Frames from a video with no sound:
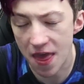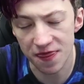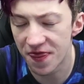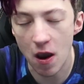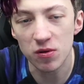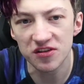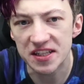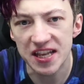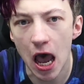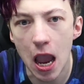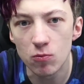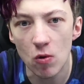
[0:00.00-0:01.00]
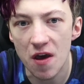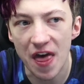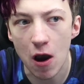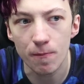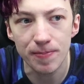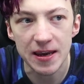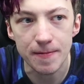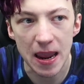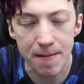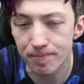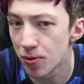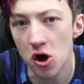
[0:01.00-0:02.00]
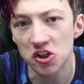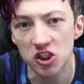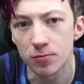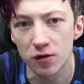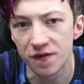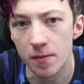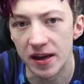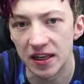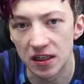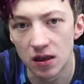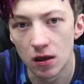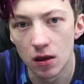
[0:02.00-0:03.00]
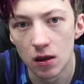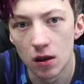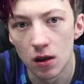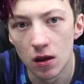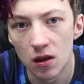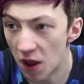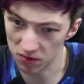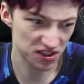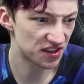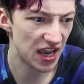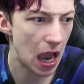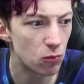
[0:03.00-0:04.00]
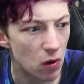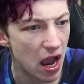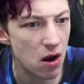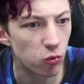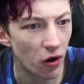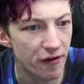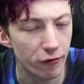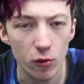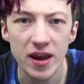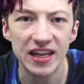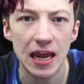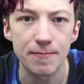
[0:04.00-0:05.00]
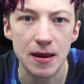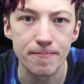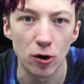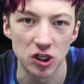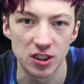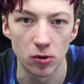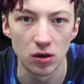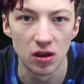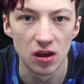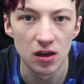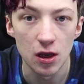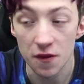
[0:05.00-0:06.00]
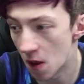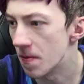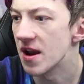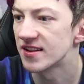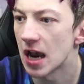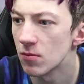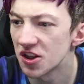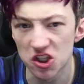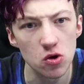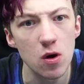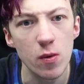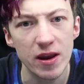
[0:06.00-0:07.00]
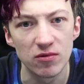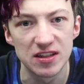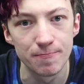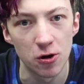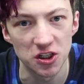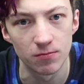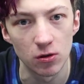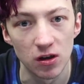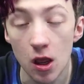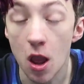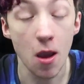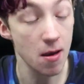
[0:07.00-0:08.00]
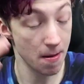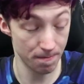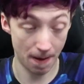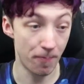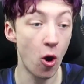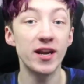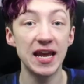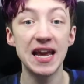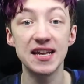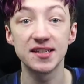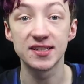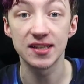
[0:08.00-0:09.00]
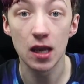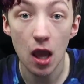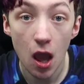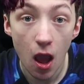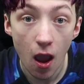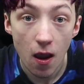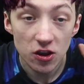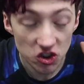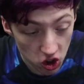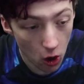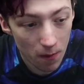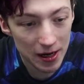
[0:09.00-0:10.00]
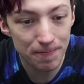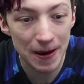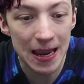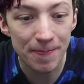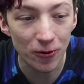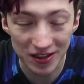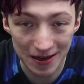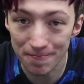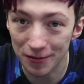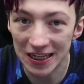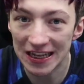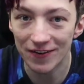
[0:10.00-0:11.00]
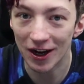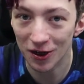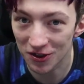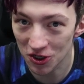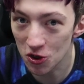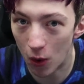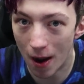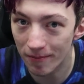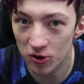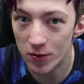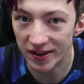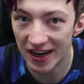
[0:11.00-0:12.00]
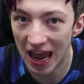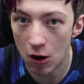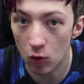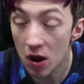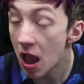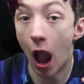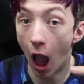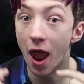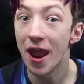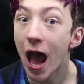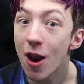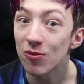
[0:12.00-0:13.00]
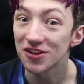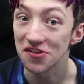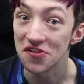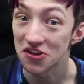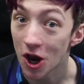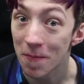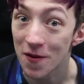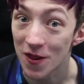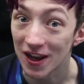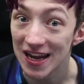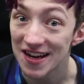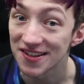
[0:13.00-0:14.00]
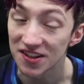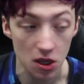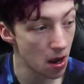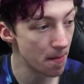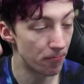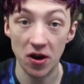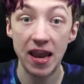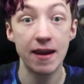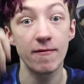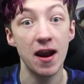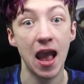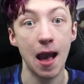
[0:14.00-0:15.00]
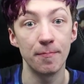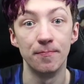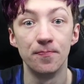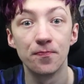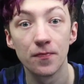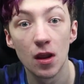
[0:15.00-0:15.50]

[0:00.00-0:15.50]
There was a time where that would be impossible for me. There was a time where one every week would be impossible. There'd be a time where two a week was impossible. My point is, so many people didn't believe I could do what I'm doing now, and I was at the top of the list, but here I am.